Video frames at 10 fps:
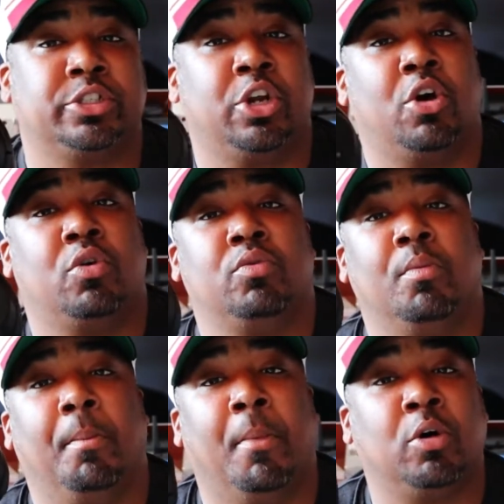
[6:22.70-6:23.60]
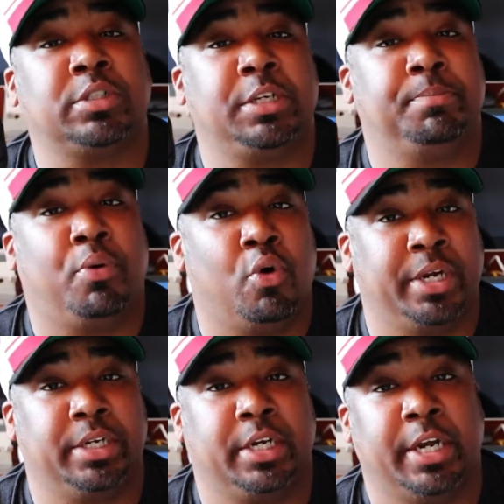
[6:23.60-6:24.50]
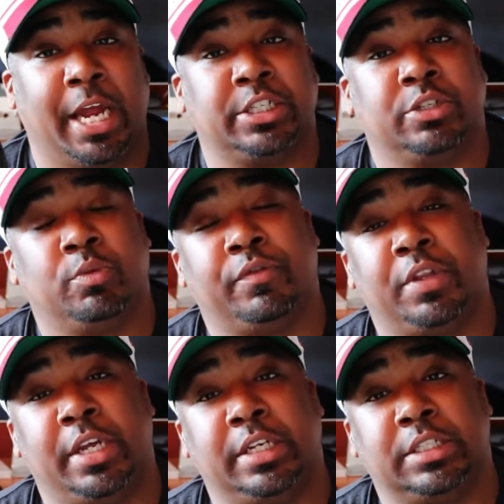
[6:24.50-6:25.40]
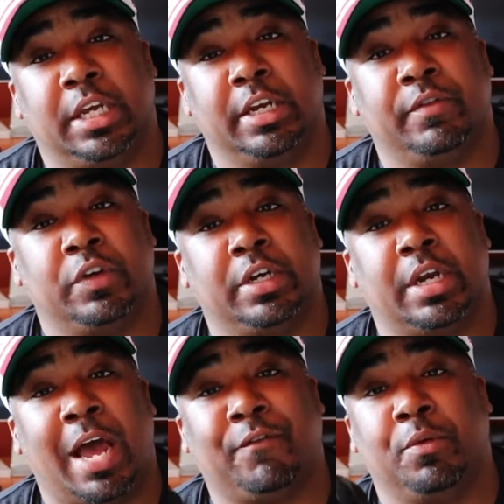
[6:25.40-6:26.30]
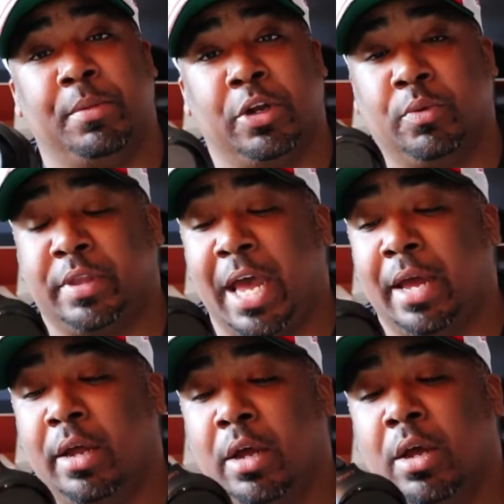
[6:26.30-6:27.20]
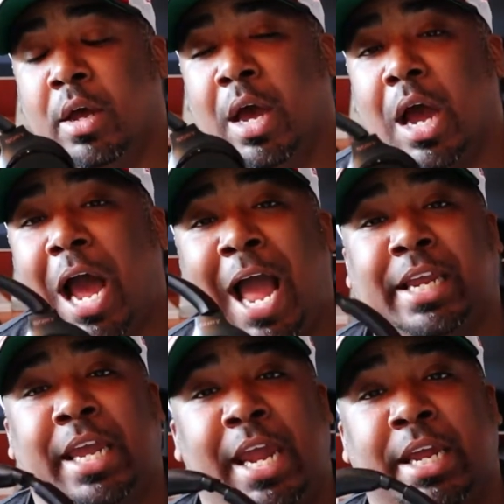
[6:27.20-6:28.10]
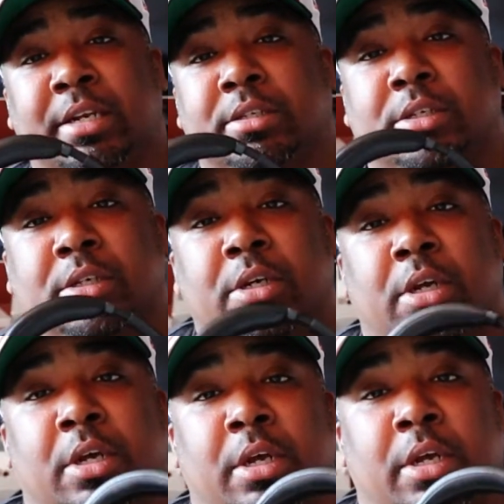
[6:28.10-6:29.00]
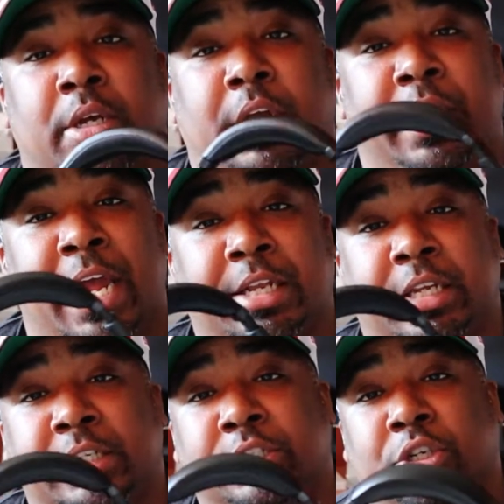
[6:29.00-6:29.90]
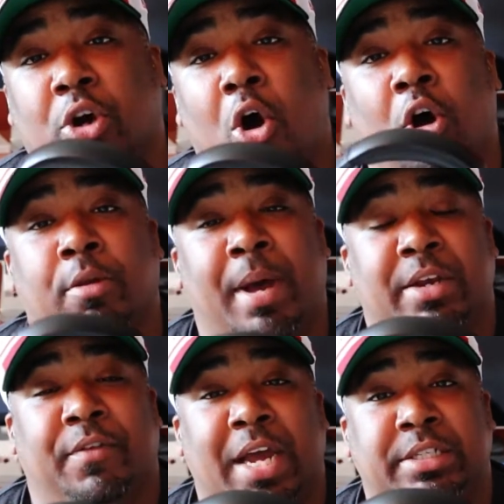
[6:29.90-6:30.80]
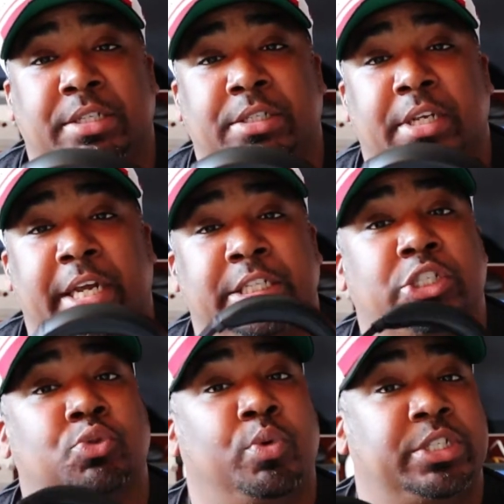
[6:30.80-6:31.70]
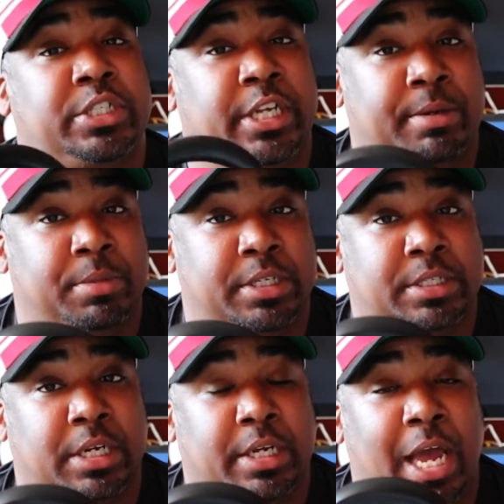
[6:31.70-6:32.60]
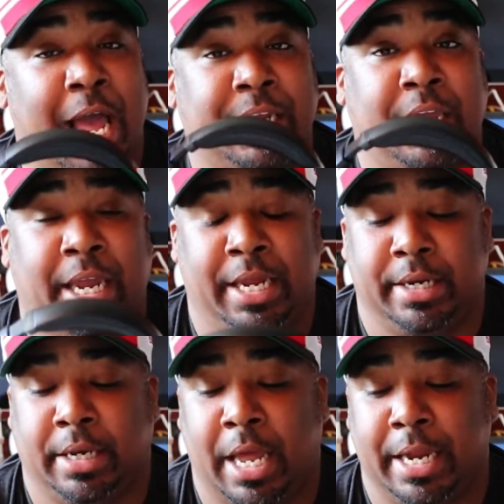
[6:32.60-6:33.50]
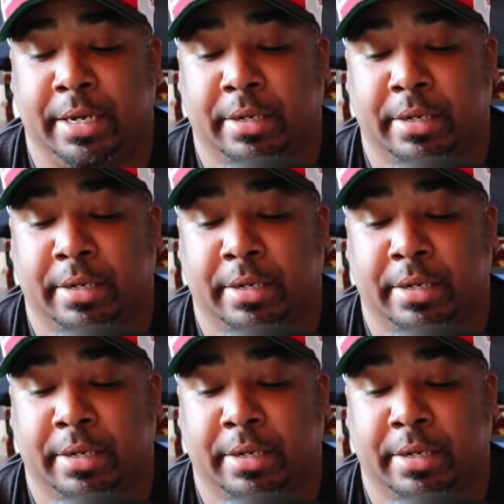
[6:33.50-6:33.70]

no multi-point connection with these, and if you're not familiar with that, I can't connect these to all of my devices and switch seamlessly. I can't, as